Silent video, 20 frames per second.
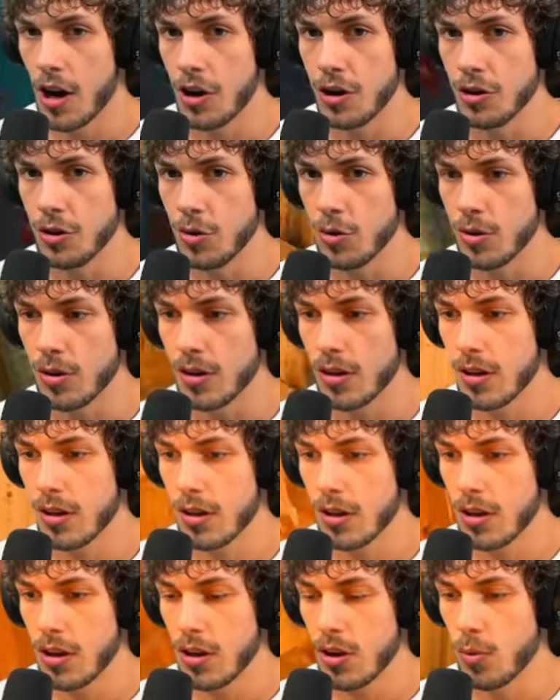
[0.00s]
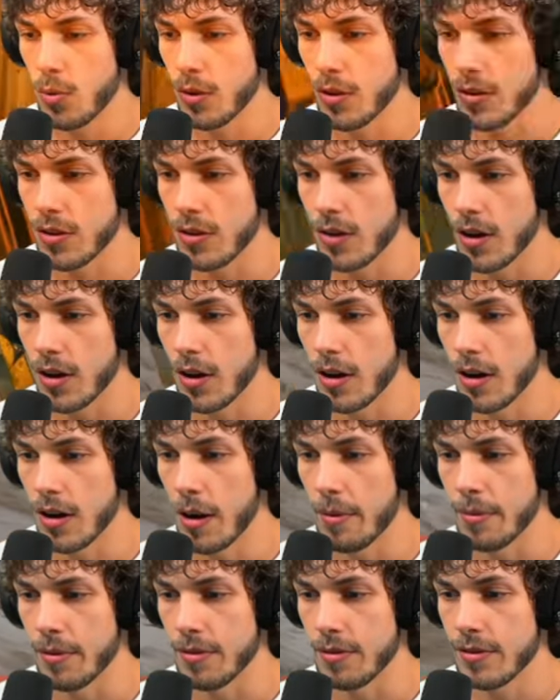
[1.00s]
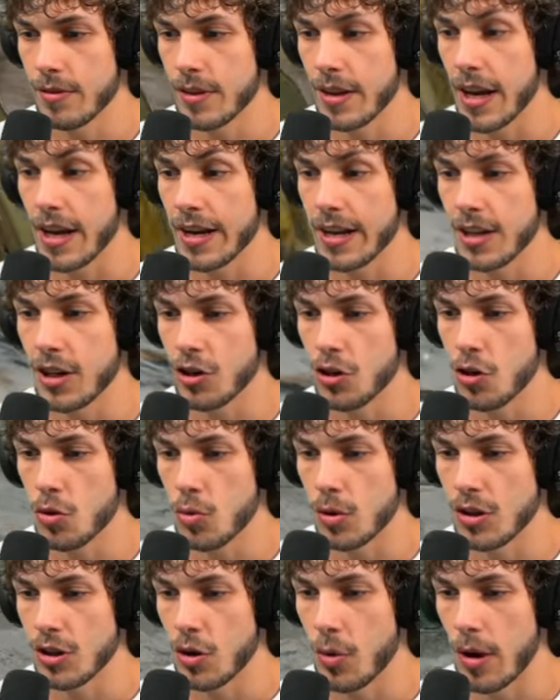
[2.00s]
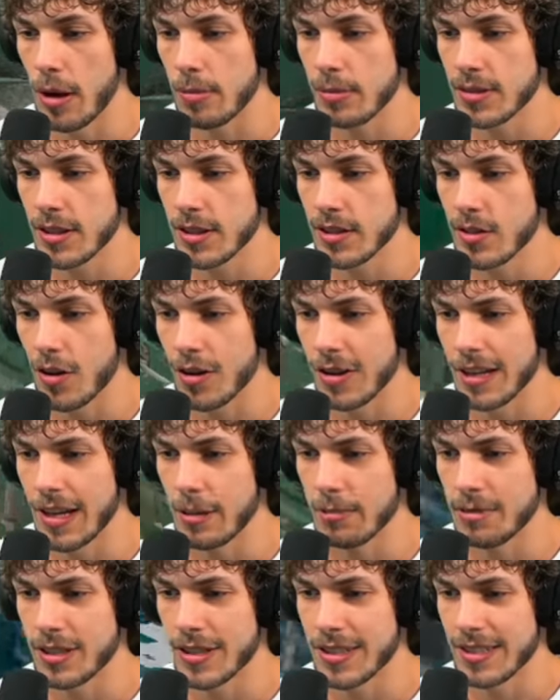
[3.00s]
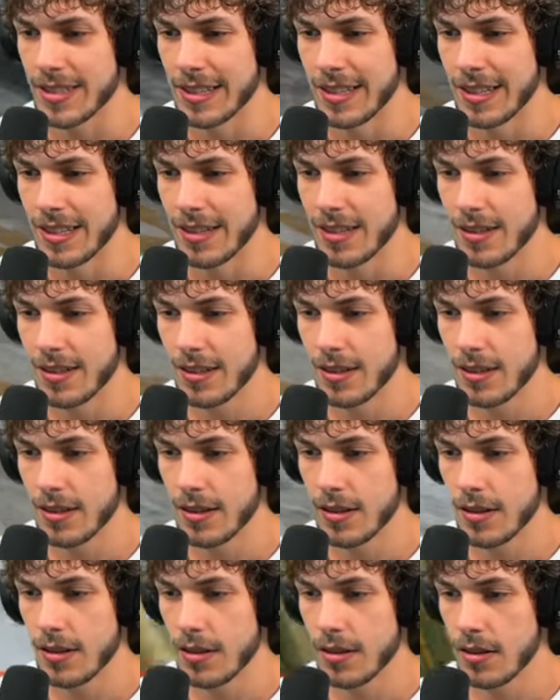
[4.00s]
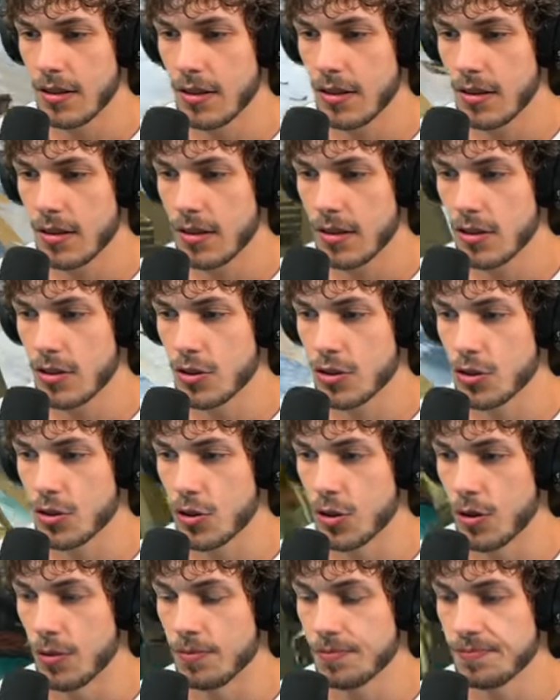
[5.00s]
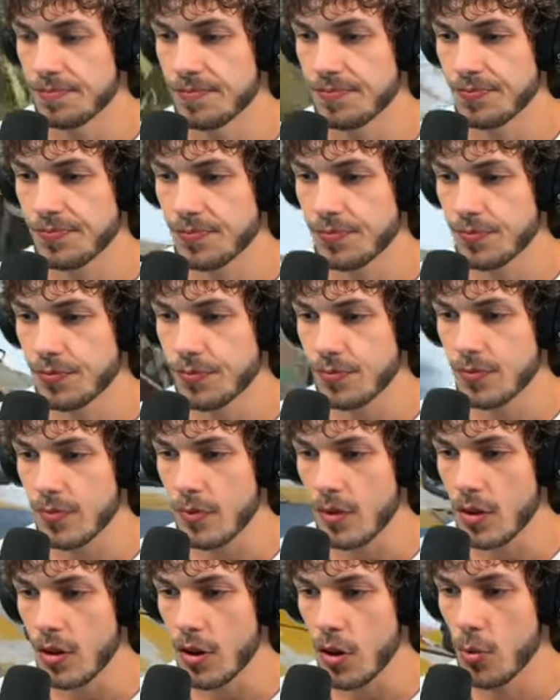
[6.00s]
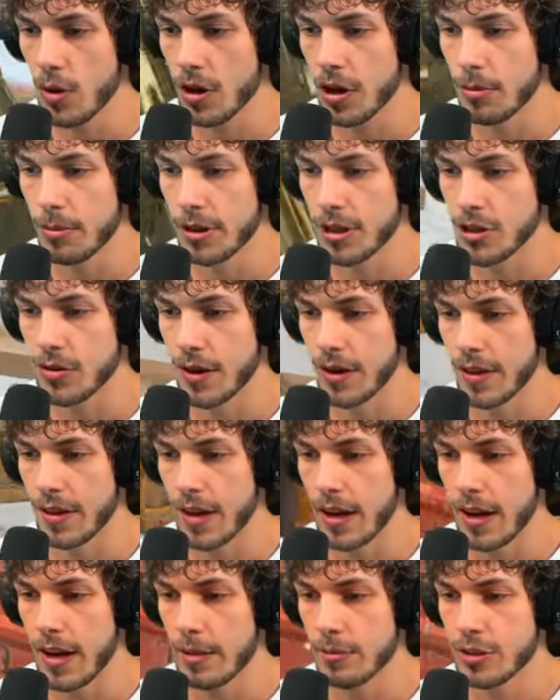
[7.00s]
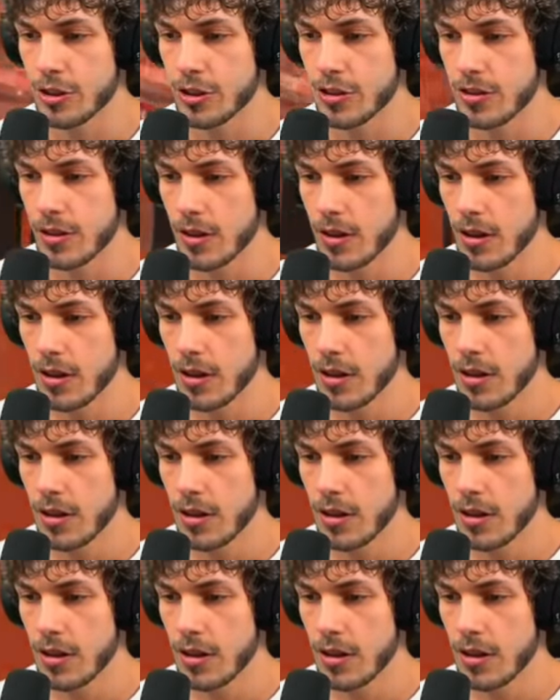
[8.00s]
a nuke with, uh, I mean, yeah, get a nuke with no aim assist on the M16. So, we're gonna be trying that. I'm just